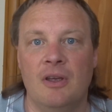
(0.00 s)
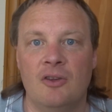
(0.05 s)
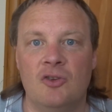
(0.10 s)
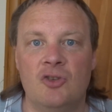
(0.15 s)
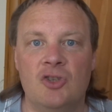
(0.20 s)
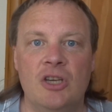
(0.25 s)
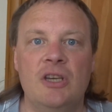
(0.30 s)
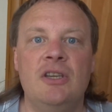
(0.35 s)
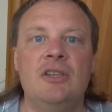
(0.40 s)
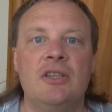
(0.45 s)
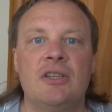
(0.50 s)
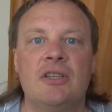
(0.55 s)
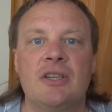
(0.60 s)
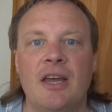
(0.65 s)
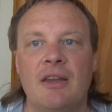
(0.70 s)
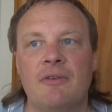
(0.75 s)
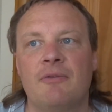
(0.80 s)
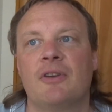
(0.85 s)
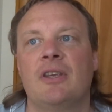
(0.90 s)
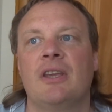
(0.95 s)
Jesus
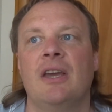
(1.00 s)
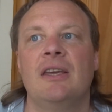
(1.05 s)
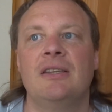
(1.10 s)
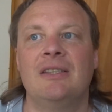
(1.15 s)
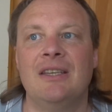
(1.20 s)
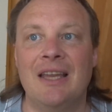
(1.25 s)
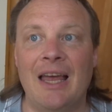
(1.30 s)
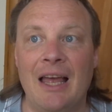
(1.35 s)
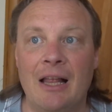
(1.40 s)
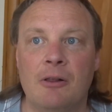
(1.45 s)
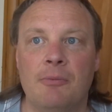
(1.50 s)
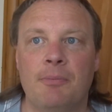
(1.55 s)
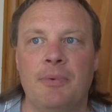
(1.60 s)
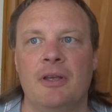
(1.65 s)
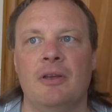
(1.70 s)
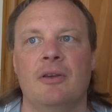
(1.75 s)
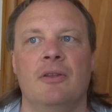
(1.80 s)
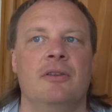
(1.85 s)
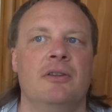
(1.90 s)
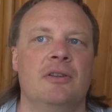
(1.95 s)
advocated
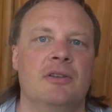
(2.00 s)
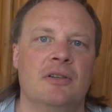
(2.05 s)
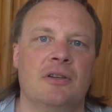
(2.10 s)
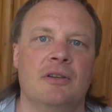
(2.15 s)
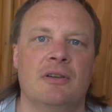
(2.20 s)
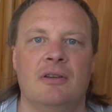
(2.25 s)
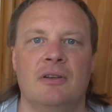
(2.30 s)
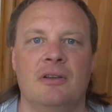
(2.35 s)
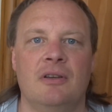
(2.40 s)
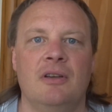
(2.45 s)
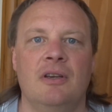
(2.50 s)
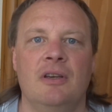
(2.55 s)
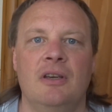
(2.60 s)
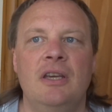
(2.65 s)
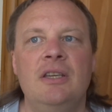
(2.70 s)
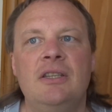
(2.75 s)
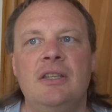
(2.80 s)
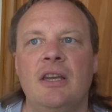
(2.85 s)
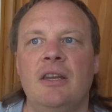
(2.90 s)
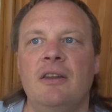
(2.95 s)
helping others.
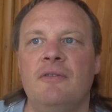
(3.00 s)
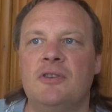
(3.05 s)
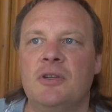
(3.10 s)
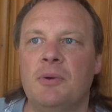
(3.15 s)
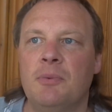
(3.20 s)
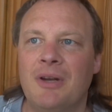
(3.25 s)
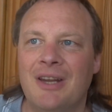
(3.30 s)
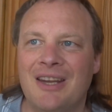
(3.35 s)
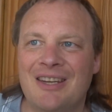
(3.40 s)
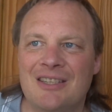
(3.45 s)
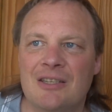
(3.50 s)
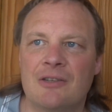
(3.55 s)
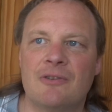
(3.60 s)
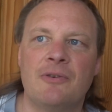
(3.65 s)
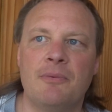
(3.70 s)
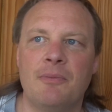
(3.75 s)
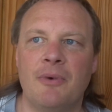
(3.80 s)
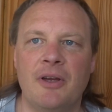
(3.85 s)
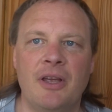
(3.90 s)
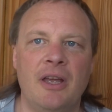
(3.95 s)
He said, if someone asks
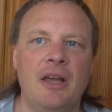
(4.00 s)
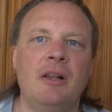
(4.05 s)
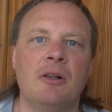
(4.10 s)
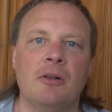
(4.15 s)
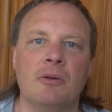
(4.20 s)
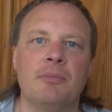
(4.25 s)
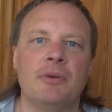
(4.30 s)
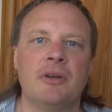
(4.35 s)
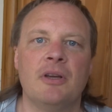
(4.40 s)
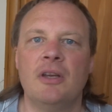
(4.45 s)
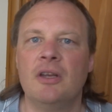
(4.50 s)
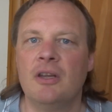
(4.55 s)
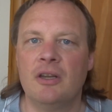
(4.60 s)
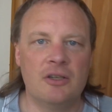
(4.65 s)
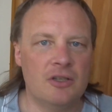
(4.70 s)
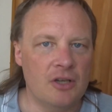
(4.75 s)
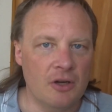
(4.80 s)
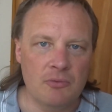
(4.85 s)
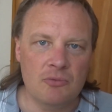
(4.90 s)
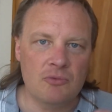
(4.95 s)
for my help,
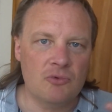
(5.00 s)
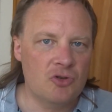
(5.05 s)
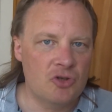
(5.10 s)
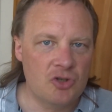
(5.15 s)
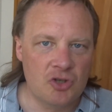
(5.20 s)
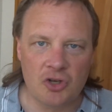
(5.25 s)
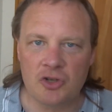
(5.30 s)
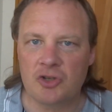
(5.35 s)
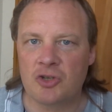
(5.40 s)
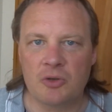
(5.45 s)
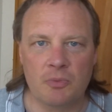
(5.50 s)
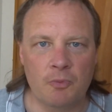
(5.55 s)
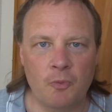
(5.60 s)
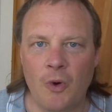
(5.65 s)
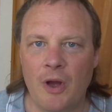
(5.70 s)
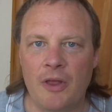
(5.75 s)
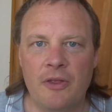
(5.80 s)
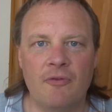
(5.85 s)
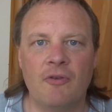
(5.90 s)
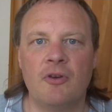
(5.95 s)
don't judge
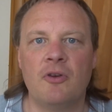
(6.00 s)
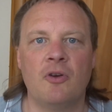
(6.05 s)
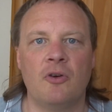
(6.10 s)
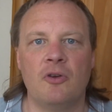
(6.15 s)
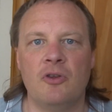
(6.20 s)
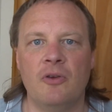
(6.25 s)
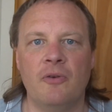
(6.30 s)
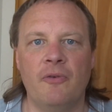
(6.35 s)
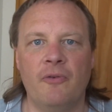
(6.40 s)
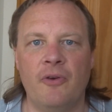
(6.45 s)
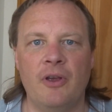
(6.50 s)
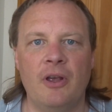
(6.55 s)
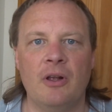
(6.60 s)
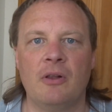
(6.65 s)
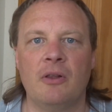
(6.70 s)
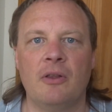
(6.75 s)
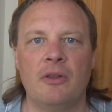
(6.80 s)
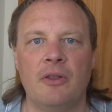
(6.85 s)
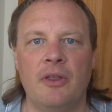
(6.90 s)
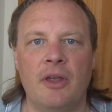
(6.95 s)
whether or not you
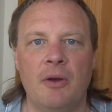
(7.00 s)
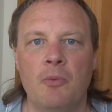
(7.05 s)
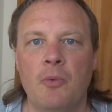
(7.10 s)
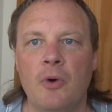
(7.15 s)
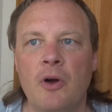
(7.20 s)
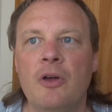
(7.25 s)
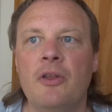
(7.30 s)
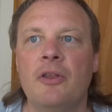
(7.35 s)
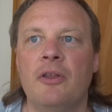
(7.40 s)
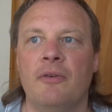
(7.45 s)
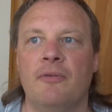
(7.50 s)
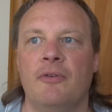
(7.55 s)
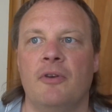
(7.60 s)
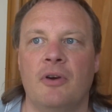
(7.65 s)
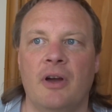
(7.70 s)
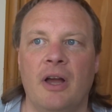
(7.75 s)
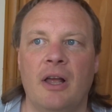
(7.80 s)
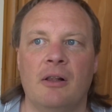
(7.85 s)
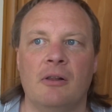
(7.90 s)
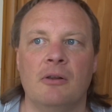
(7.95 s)
feel they're worthy of
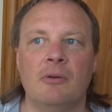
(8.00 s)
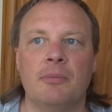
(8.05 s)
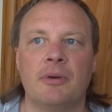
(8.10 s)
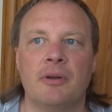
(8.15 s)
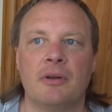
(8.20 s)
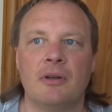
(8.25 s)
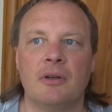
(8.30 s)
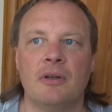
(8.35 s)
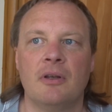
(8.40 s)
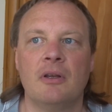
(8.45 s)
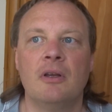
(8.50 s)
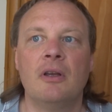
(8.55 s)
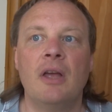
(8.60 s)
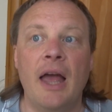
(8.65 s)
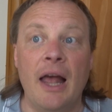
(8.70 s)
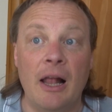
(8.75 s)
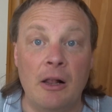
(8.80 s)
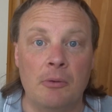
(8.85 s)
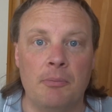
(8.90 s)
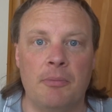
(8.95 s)
your help.
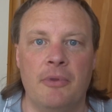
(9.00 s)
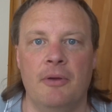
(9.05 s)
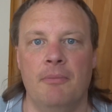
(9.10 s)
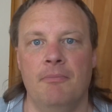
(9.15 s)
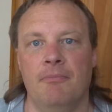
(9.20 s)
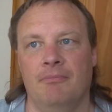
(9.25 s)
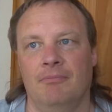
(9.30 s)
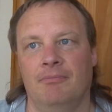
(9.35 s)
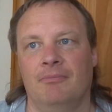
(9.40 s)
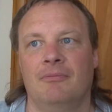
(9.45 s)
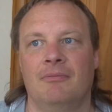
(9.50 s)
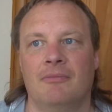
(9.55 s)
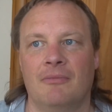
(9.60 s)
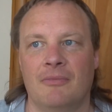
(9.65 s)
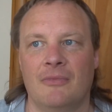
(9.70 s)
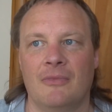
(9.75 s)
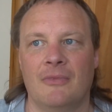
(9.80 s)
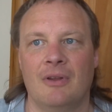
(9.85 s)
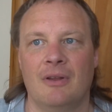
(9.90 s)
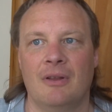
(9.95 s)
Help them.
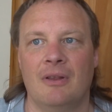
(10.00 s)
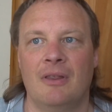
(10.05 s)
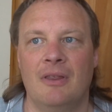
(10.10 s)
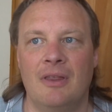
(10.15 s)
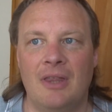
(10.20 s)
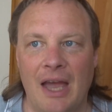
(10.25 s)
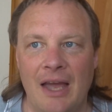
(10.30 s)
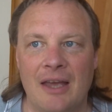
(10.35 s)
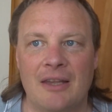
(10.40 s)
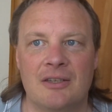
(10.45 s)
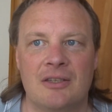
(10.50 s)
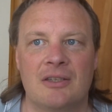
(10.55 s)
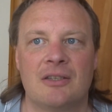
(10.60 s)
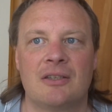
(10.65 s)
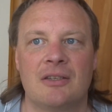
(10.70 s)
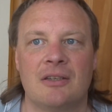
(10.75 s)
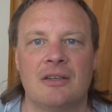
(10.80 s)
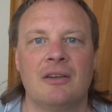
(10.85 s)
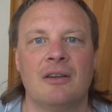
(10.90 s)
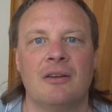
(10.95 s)

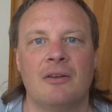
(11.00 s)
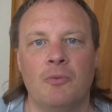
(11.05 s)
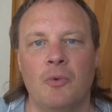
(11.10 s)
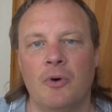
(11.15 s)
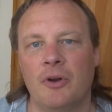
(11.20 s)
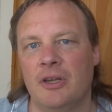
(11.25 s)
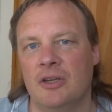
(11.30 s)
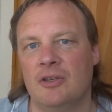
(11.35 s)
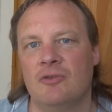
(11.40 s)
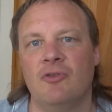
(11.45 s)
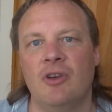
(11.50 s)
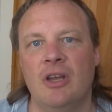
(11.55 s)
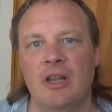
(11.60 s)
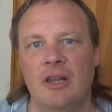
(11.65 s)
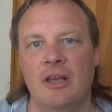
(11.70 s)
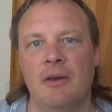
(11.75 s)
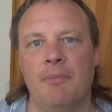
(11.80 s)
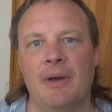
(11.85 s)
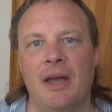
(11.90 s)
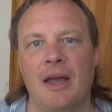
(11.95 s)
That's what it's
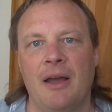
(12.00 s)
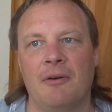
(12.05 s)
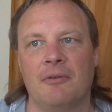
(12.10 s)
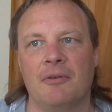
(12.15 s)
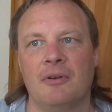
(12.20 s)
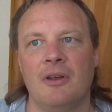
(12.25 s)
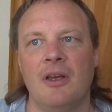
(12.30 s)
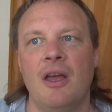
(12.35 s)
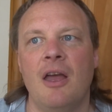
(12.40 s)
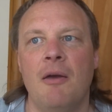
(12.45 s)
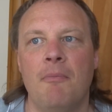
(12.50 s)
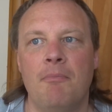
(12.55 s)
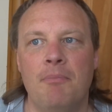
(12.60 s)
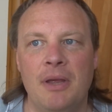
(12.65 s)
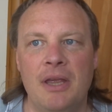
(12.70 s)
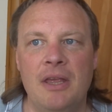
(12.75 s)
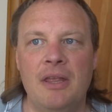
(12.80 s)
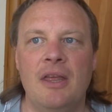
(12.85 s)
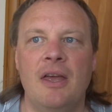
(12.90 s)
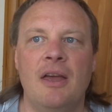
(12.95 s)
really about.
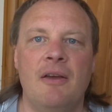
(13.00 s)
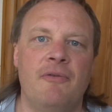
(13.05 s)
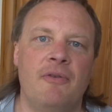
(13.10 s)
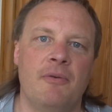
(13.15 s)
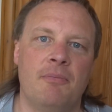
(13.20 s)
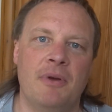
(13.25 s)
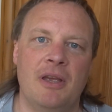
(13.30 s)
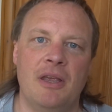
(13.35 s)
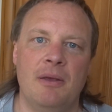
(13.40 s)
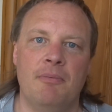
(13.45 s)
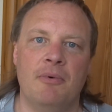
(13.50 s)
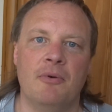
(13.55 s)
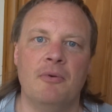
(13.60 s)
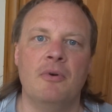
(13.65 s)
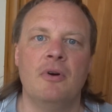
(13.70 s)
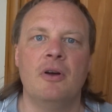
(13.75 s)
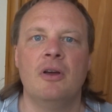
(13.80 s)
Be there for people.